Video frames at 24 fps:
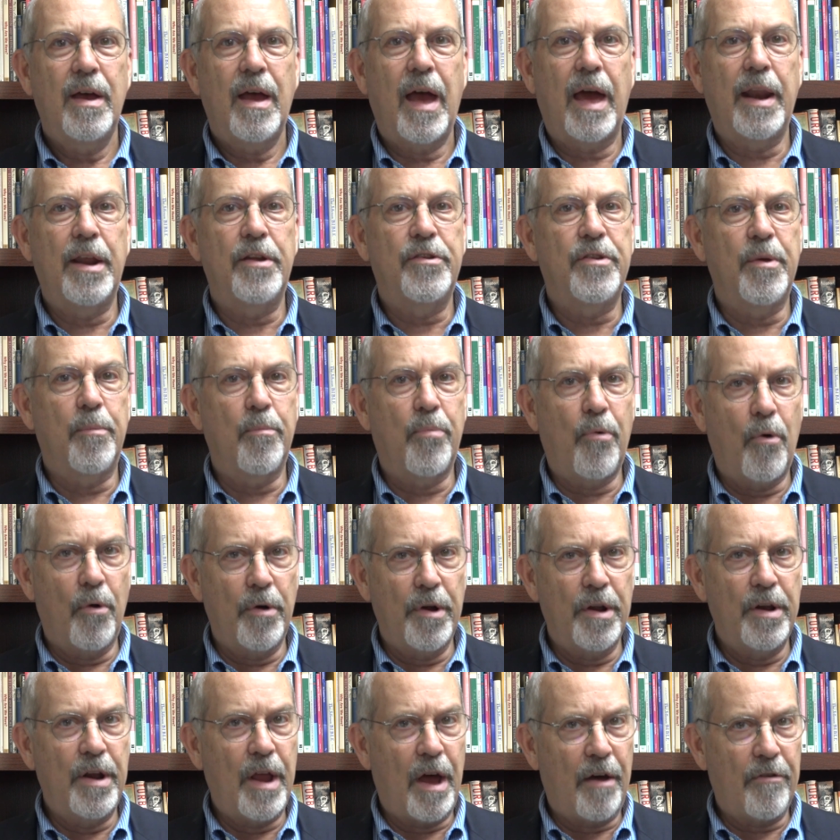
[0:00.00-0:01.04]
And it's
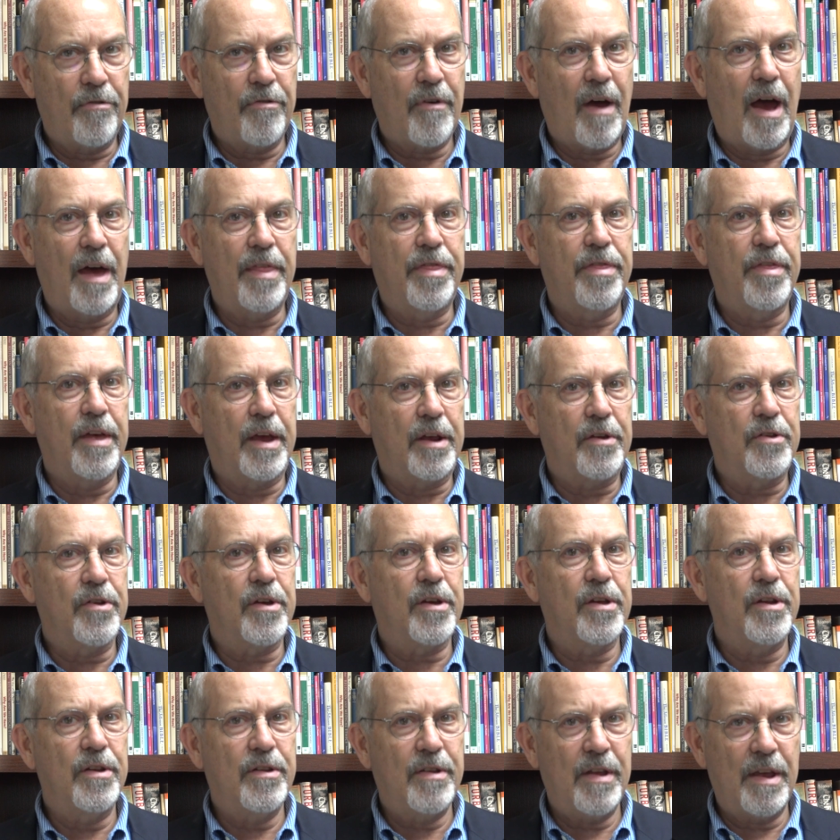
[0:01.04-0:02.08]
important enough, I think, to
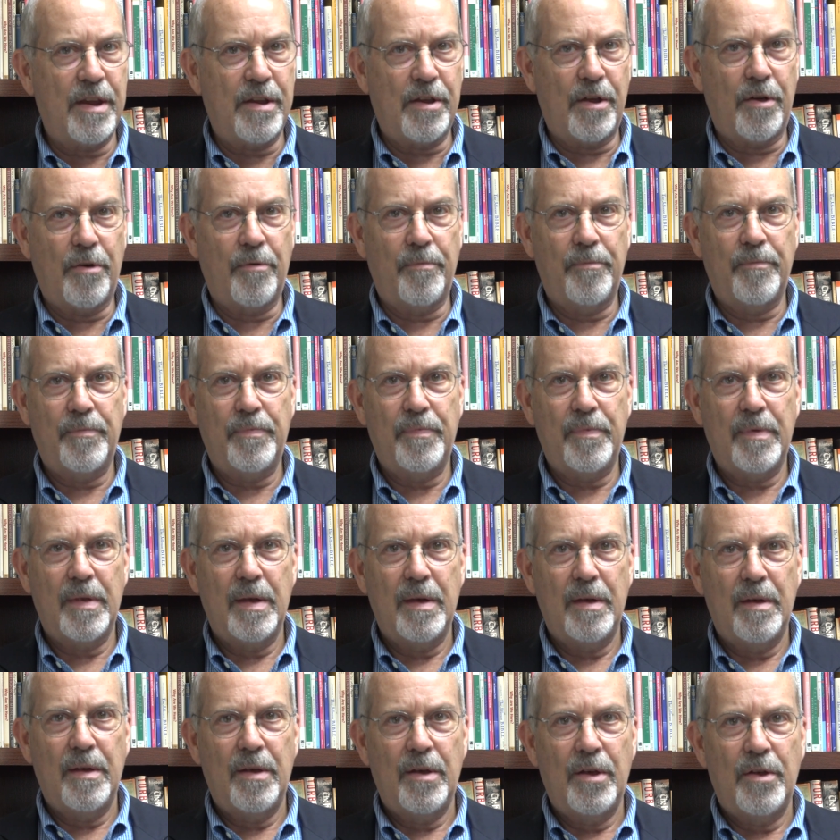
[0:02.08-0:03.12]
continue.
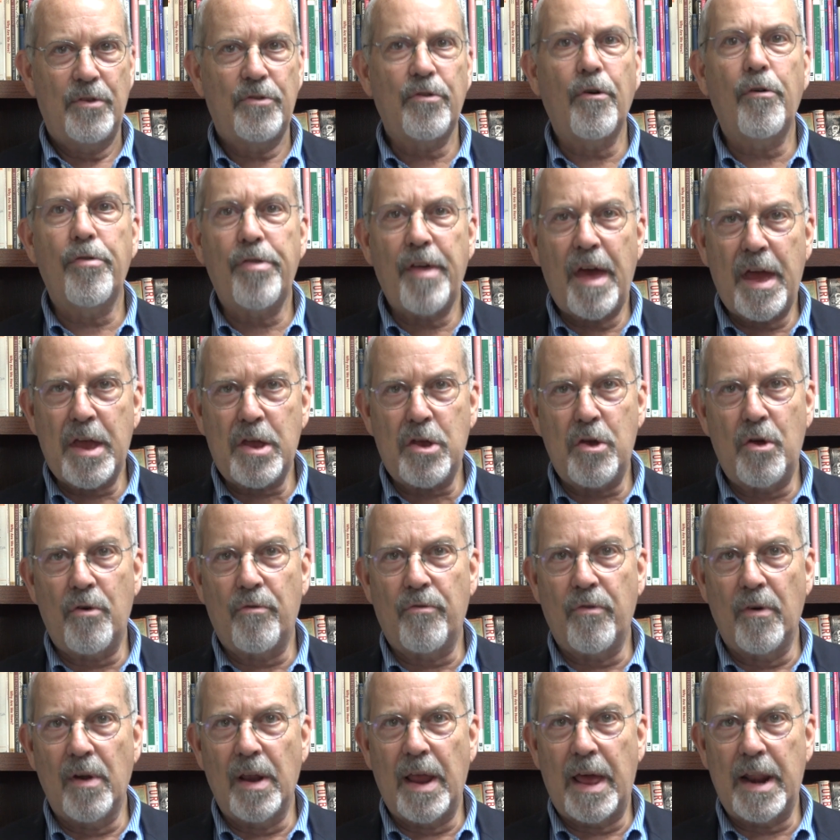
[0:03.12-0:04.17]
So thank you
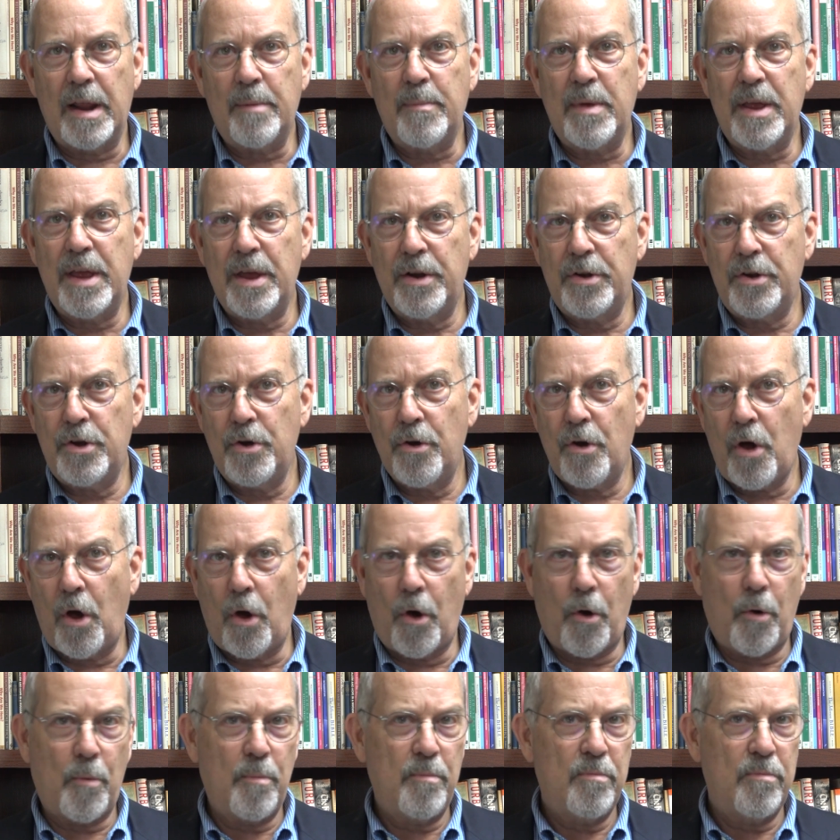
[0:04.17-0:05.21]
for letting me into your
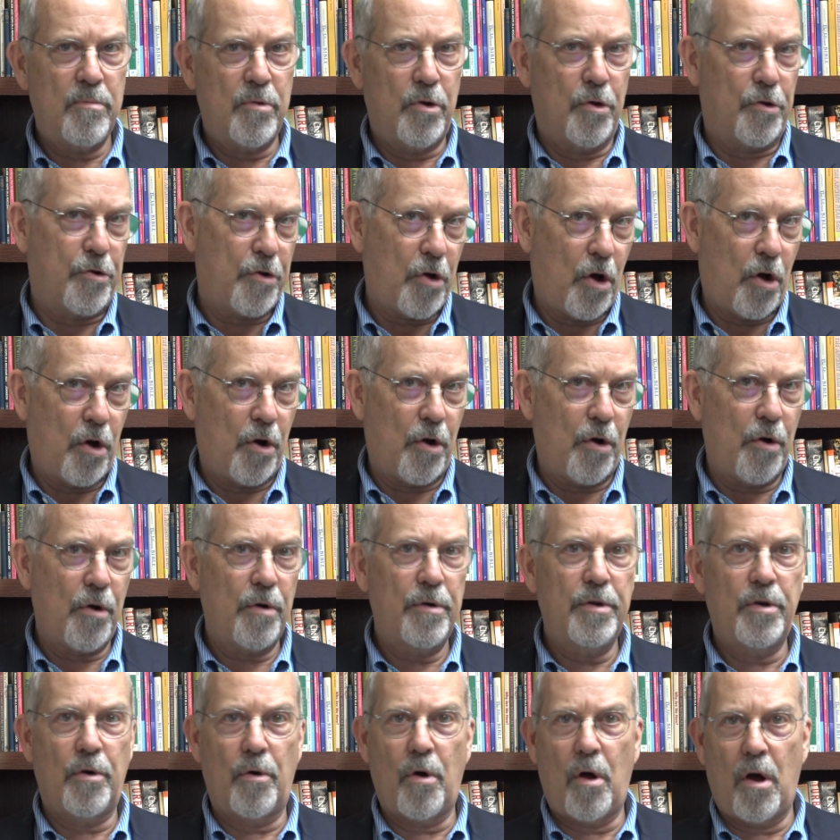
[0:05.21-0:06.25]
home, your
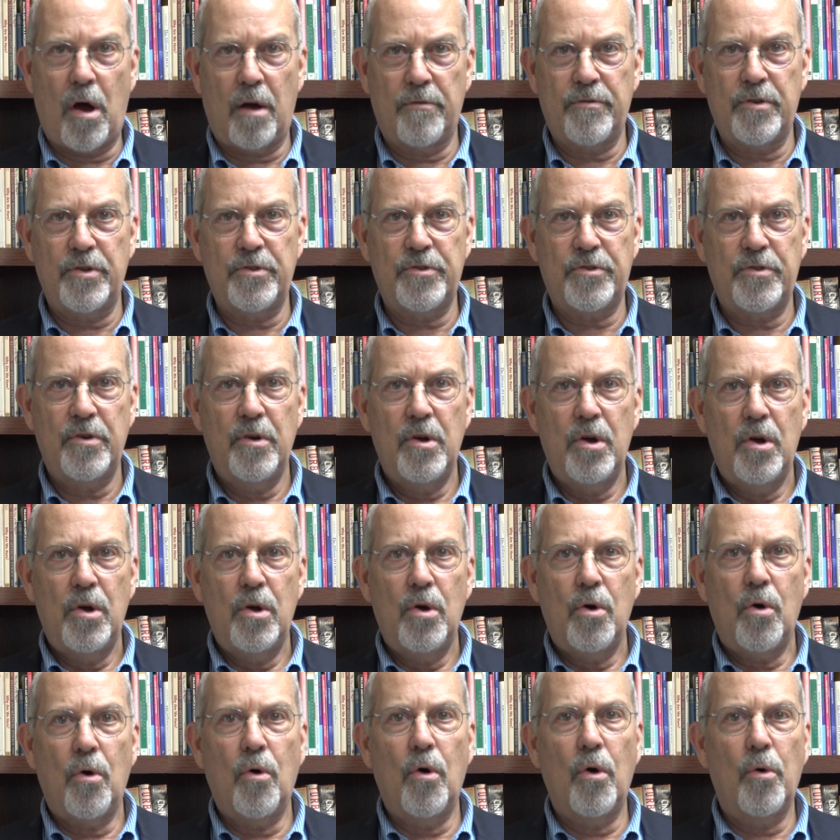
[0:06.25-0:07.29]
car, your office,
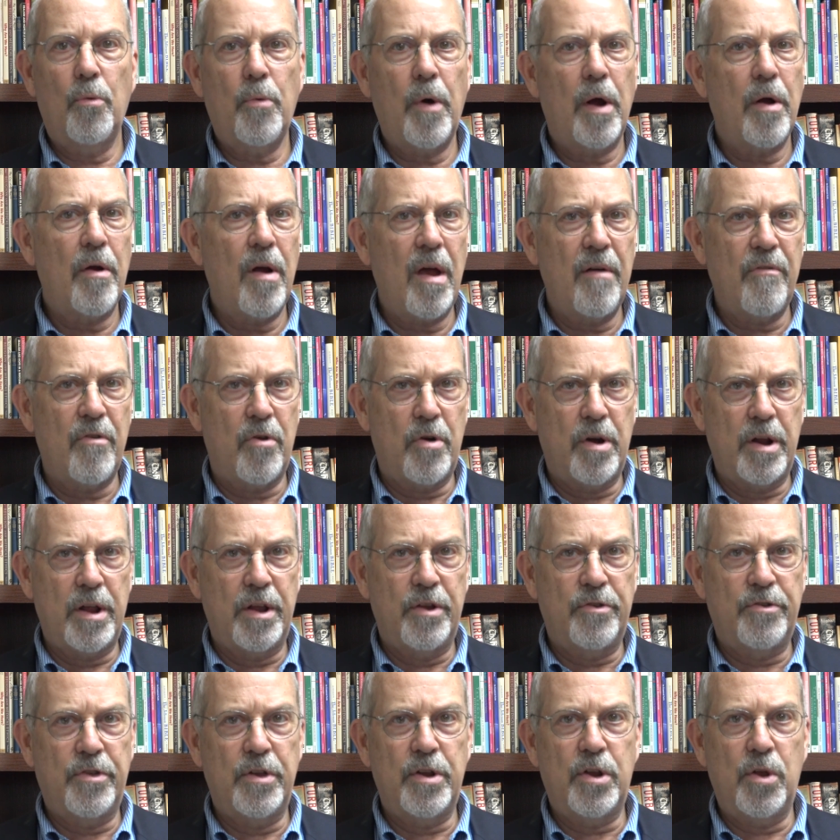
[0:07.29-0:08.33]
or wherever it
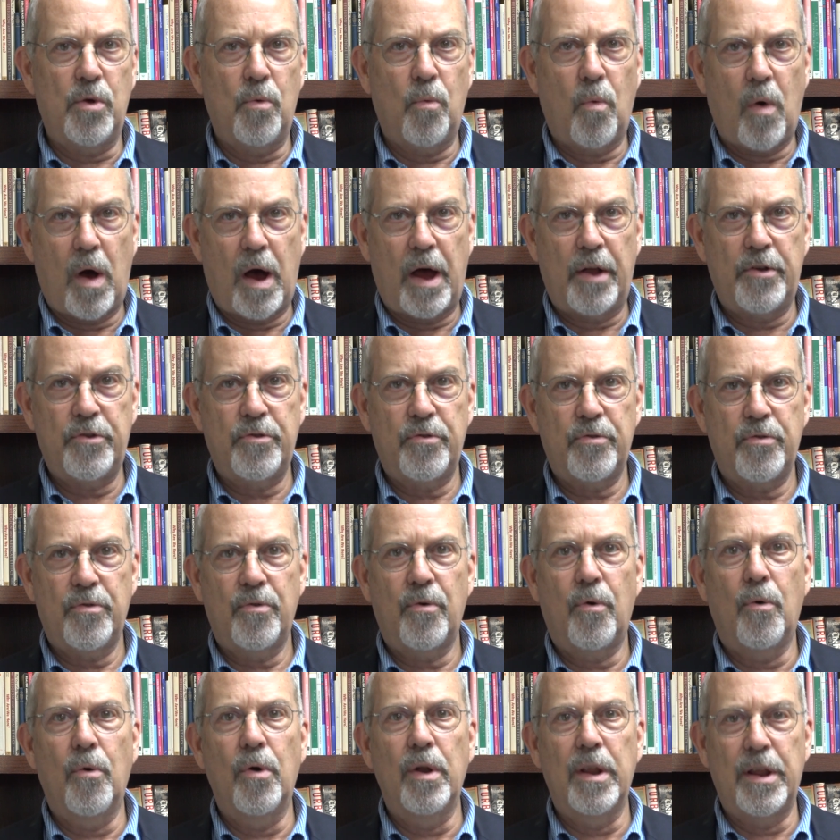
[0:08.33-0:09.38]
is that you watch
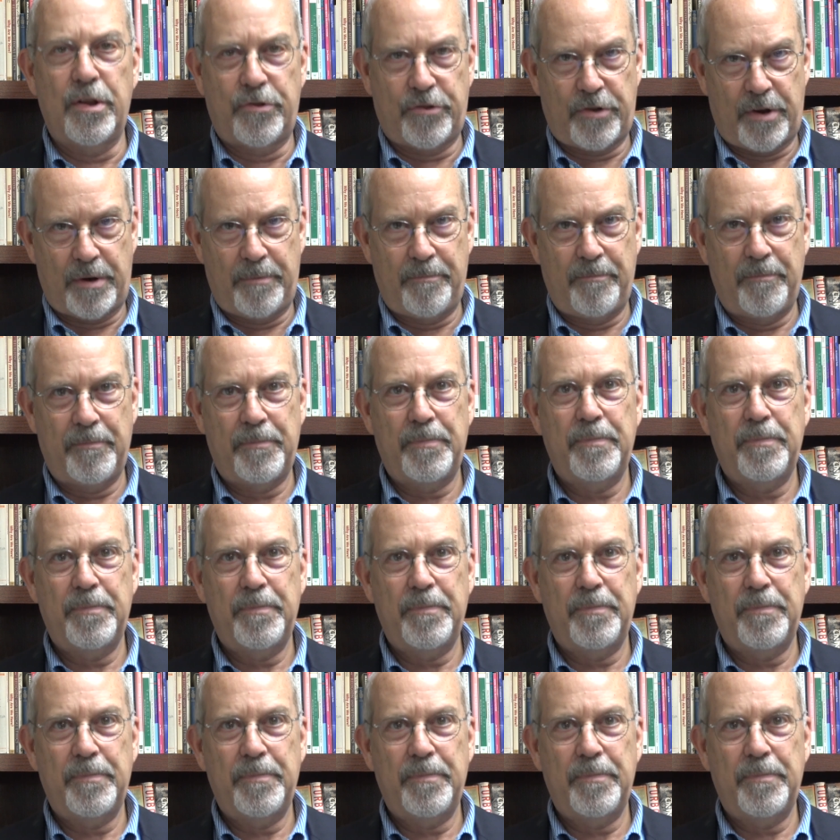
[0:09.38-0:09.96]
or listen.